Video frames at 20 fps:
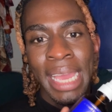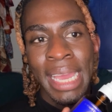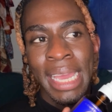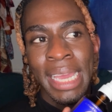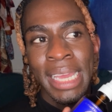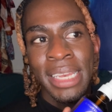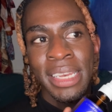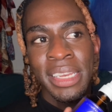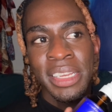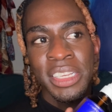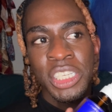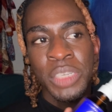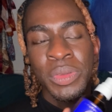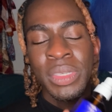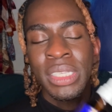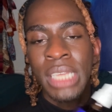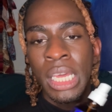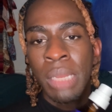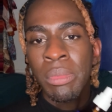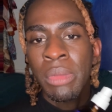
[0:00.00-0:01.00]
and she
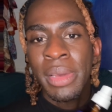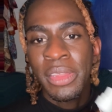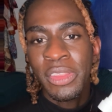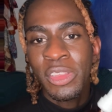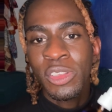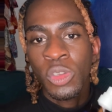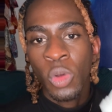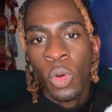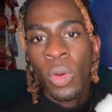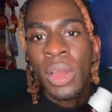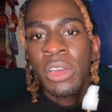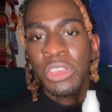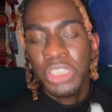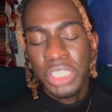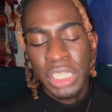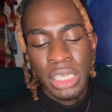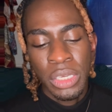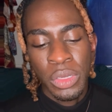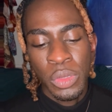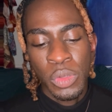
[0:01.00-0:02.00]
was telling me about this oil
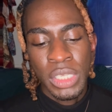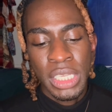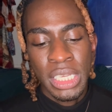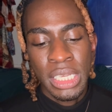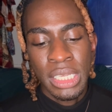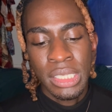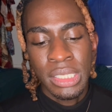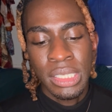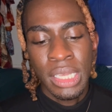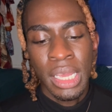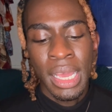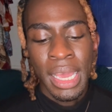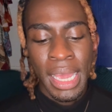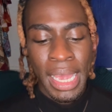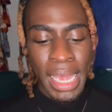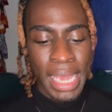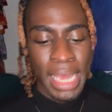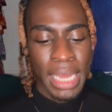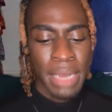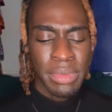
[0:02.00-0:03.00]
she uses,
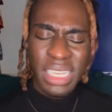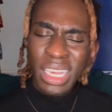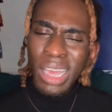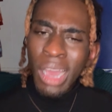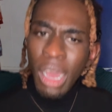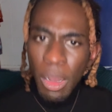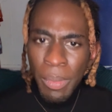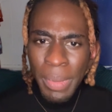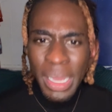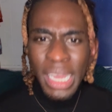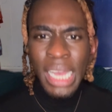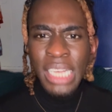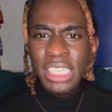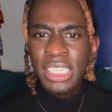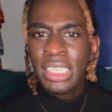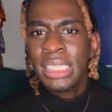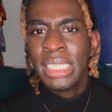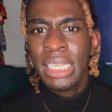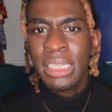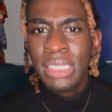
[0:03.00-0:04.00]
and I was like, "Oh my
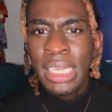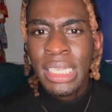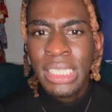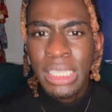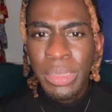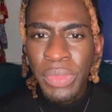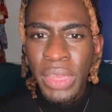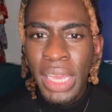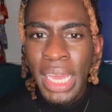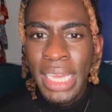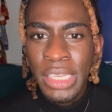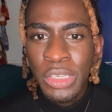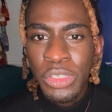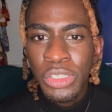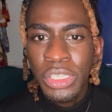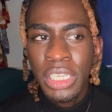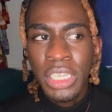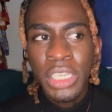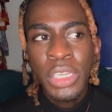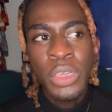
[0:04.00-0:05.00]
gosh, that sounds like something I
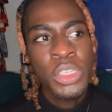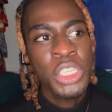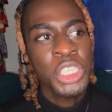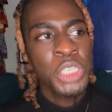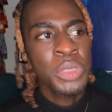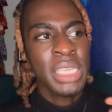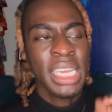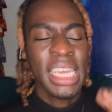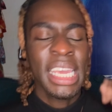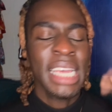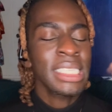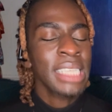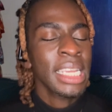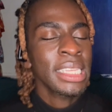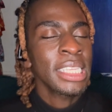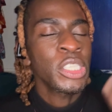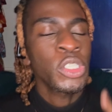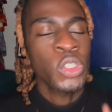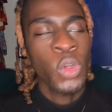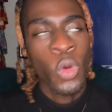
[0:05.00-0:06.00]
used to use." And she's like, "Yeah, it's
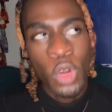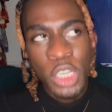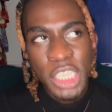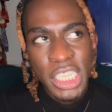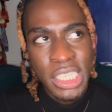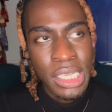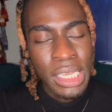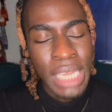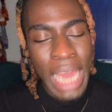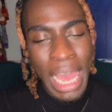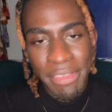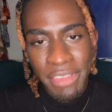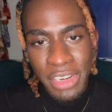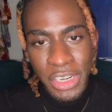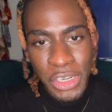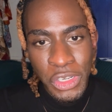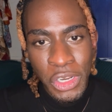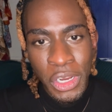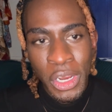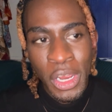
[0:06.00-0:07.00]
got this gorgeous
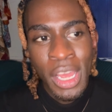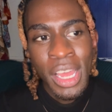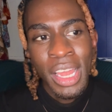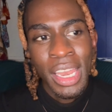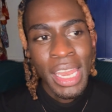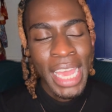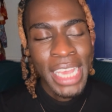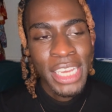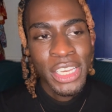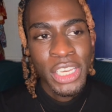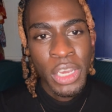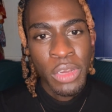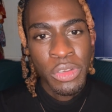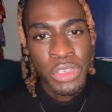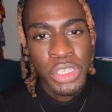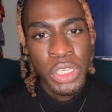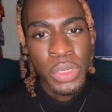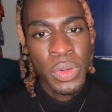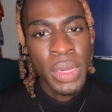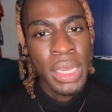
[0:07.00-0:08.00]
lavender like
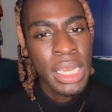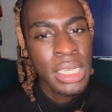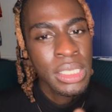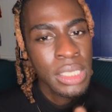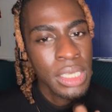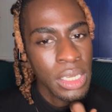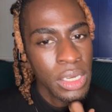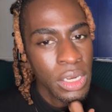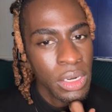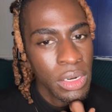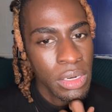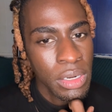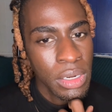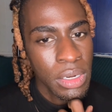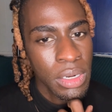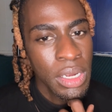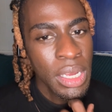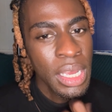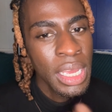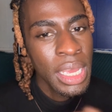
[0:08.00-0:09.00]
note to it." And I said,
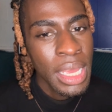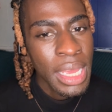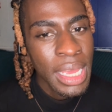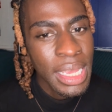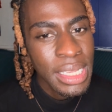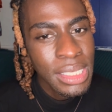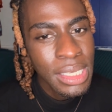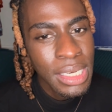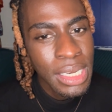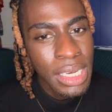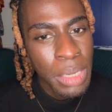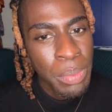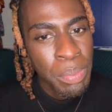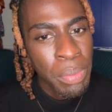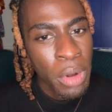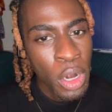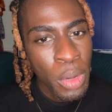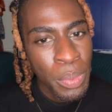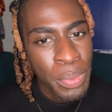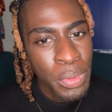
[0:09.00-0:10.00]
"Girl, is it in a
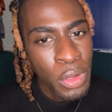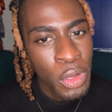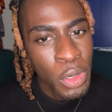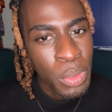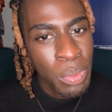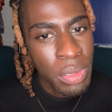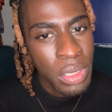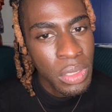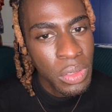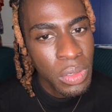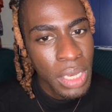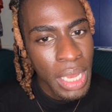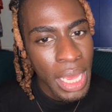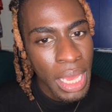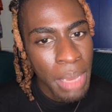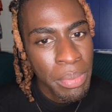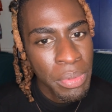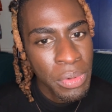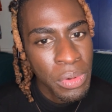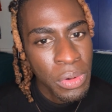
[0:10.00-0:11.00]
purple or blue
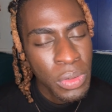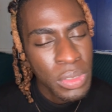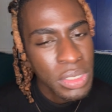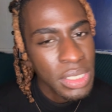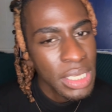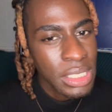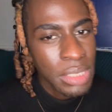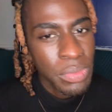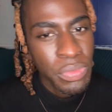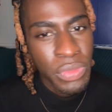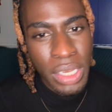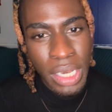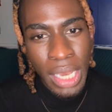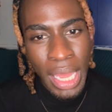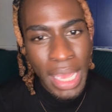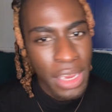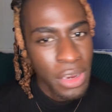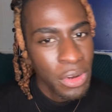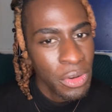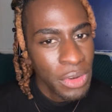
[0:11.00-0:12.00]
label? It says something
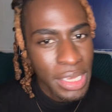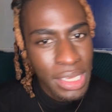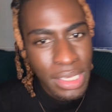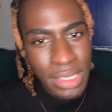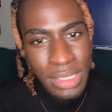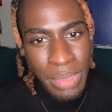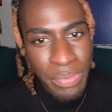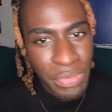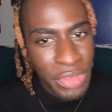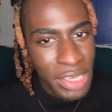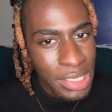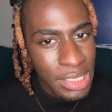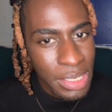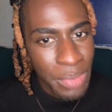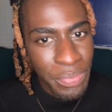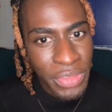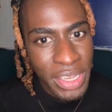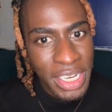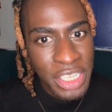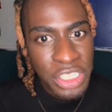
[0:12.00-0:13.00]
like Greek something
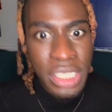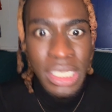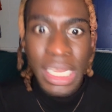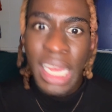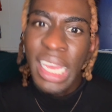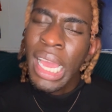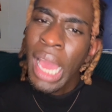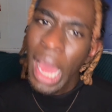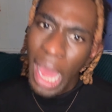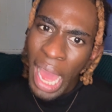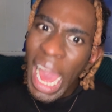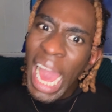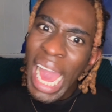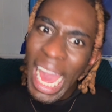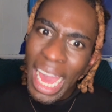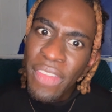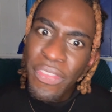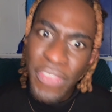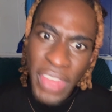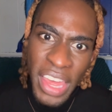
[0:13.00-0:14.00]
something." And she's like,
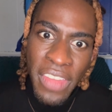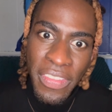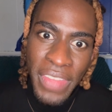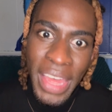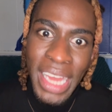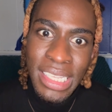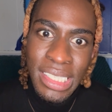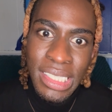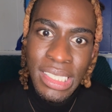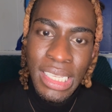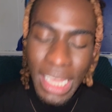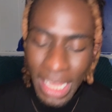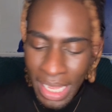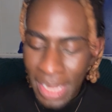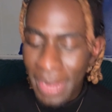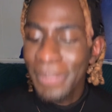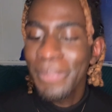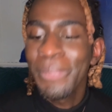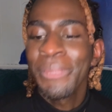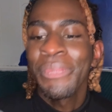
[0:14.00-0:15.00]
"I think that's
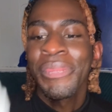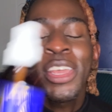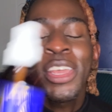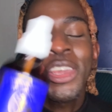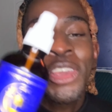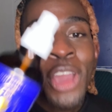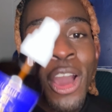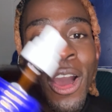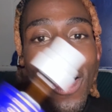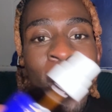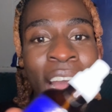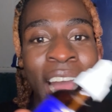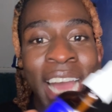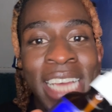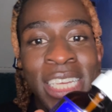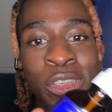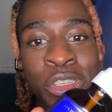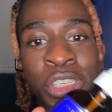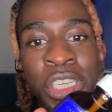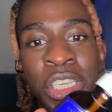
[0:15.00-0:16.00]
it." Y'all,
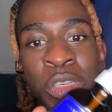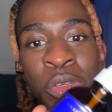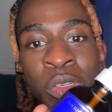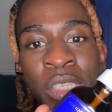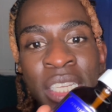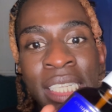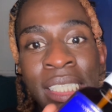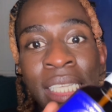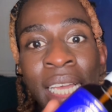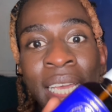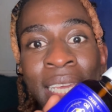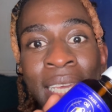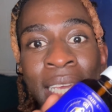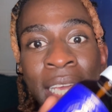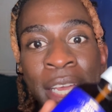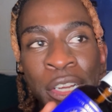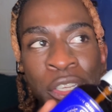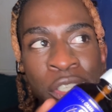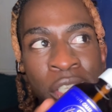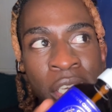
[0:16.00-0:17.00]
I used to use this
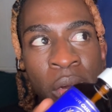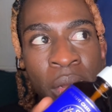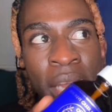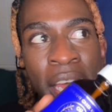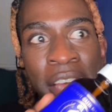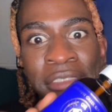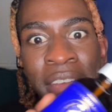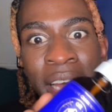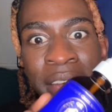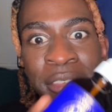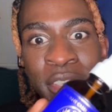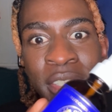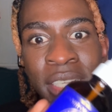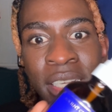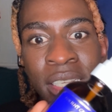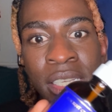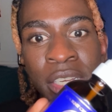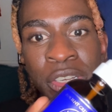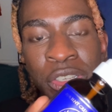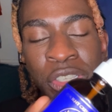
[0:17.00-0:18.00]
years ago, like 5 or
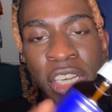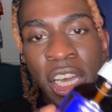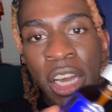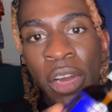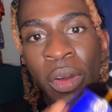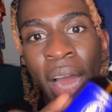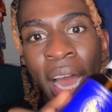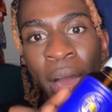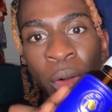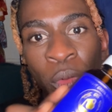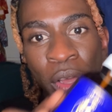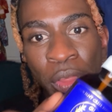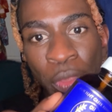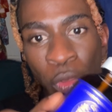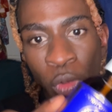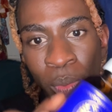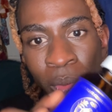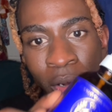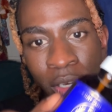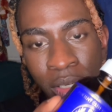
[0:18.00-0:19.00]
6 years ago. I
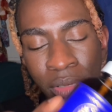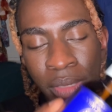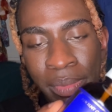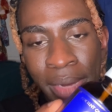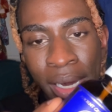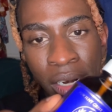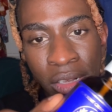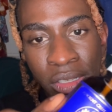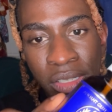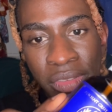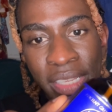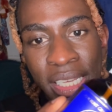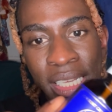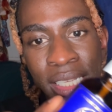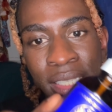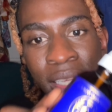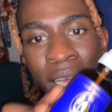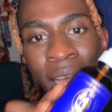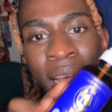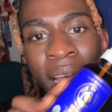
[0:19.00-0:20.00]
went through multiple bottles of
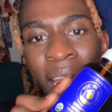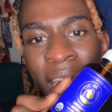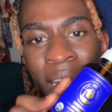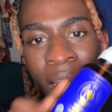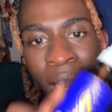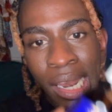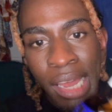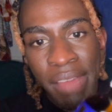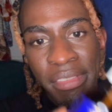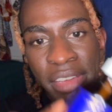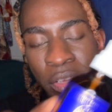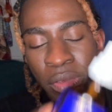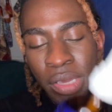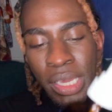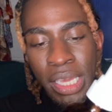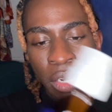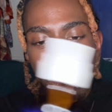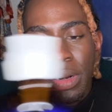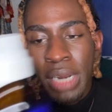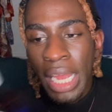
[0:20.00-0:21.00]
this, and I love it. You
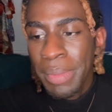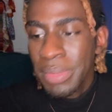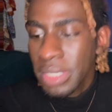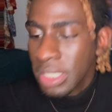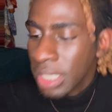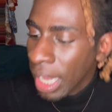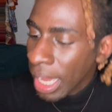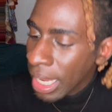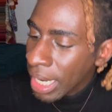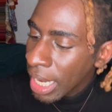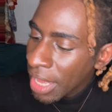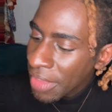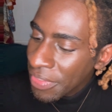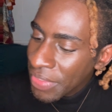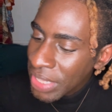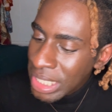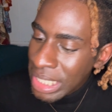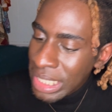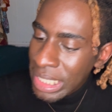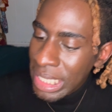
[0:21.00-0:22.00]
can get it on Amazon.
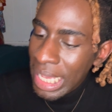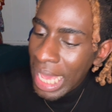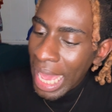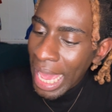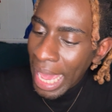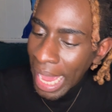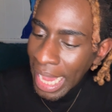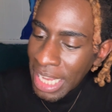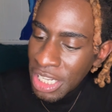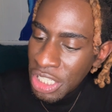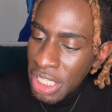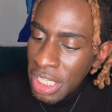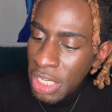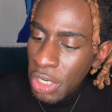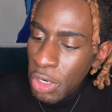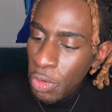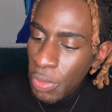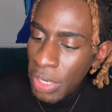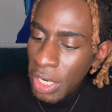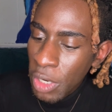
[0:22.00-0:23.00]
This is the
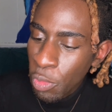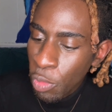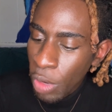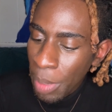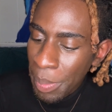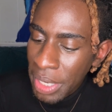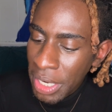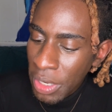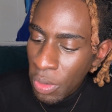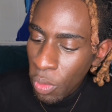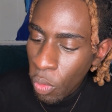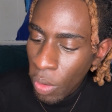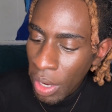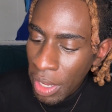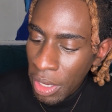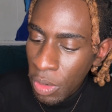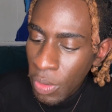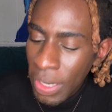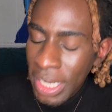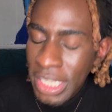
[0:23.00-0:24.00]
Ancient Greek Remedy
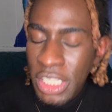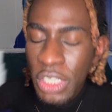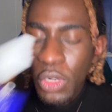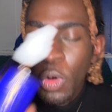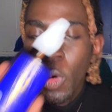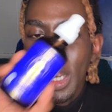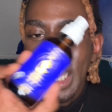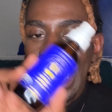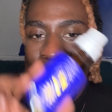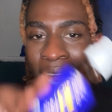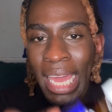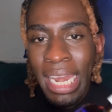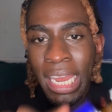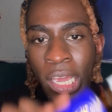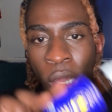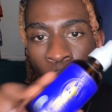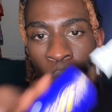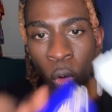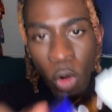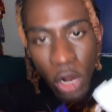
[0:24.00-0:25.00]
Oil. It's an
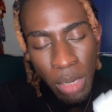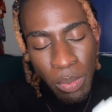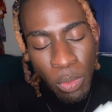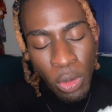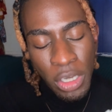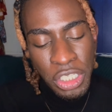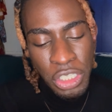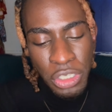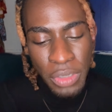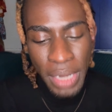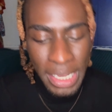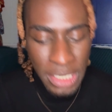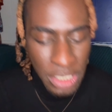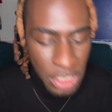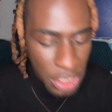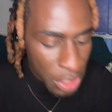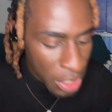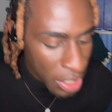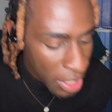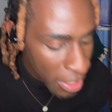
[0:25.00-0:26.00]
organic oil
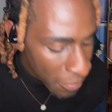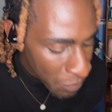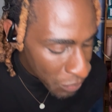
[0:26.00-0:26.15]
moisturizer.